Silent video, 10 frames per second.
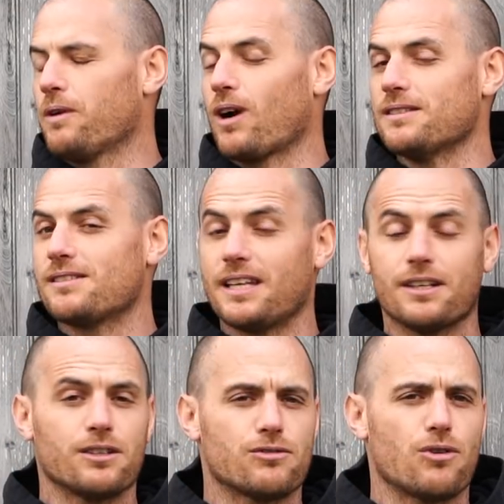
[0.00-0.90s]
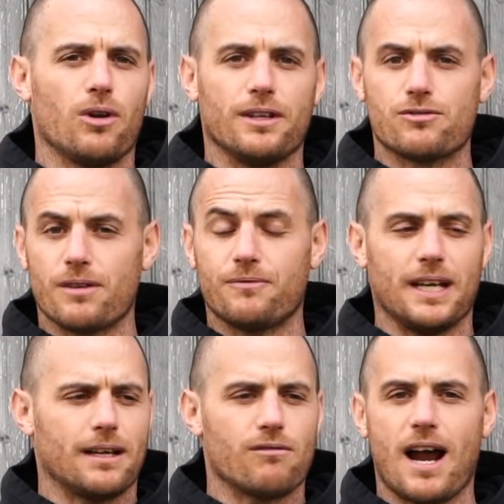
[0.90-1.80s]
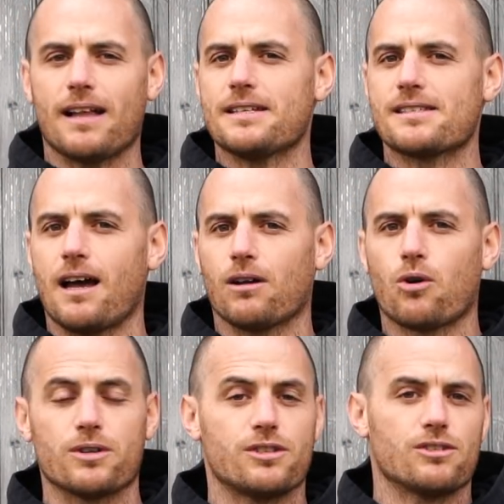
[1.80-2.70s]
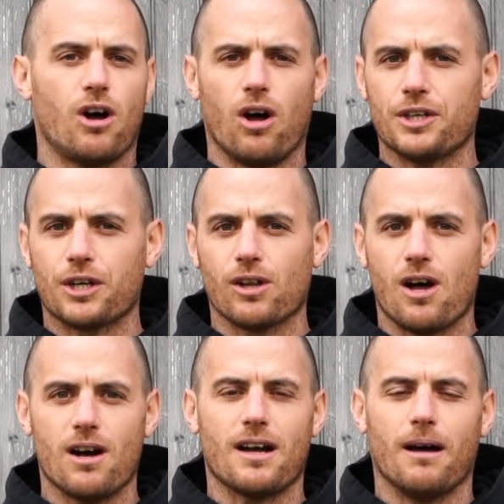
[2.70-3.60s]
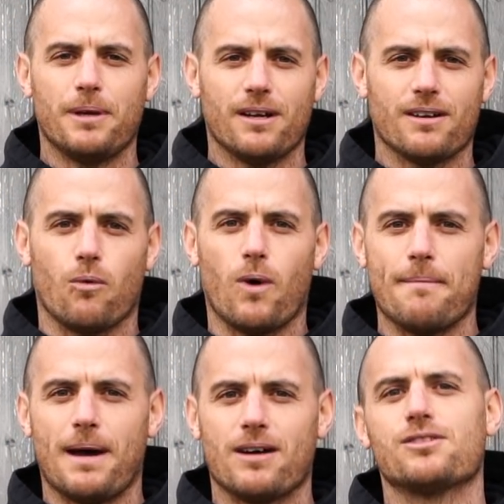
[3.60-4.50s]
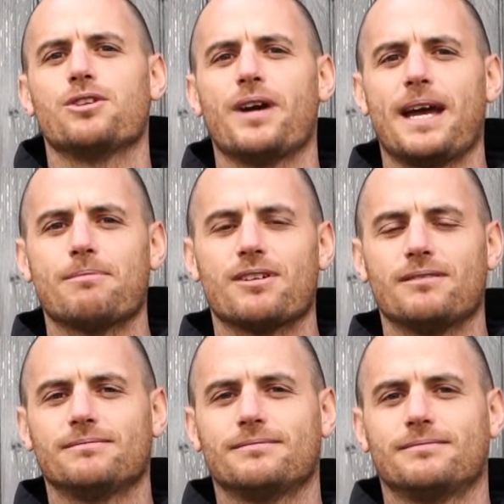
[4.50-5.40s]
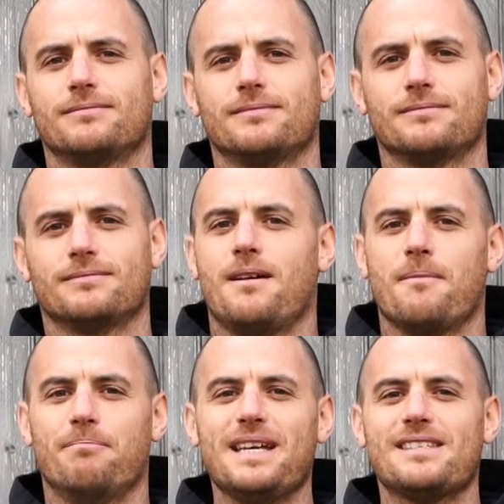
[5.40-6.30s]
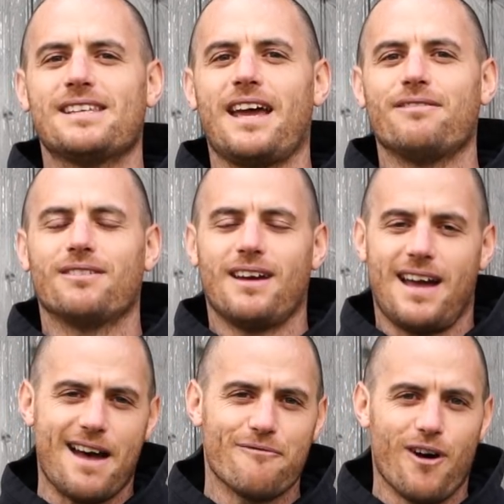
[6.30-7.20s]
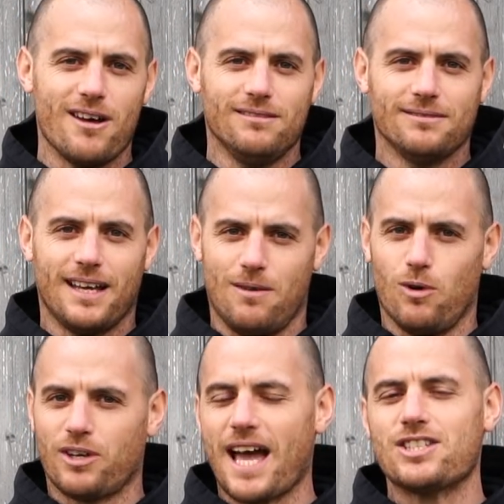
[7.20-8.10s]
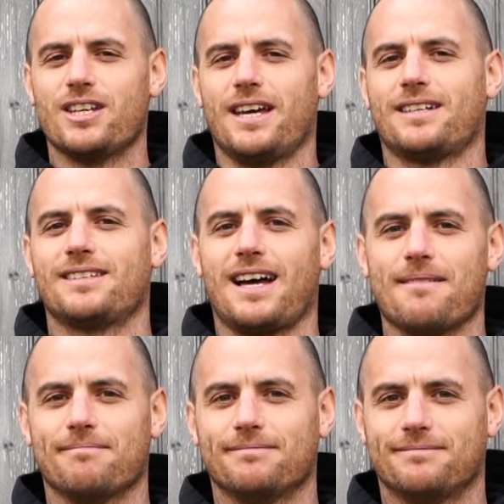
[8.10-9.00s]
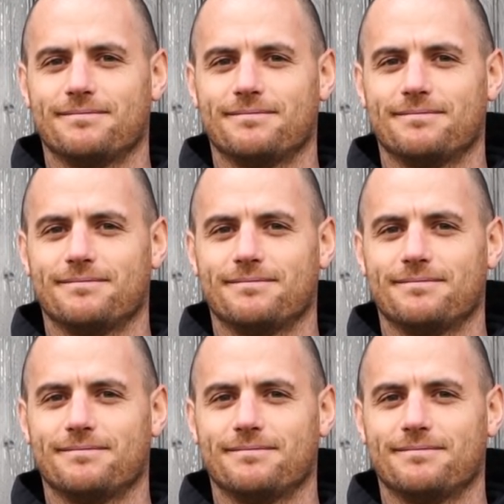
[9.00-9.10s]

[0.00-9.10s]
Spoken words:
We run skid control and drifting and rally style courses all year long up here in the White Mountains of New Hampshire. Be safe, have fun, and we'll catch you next time.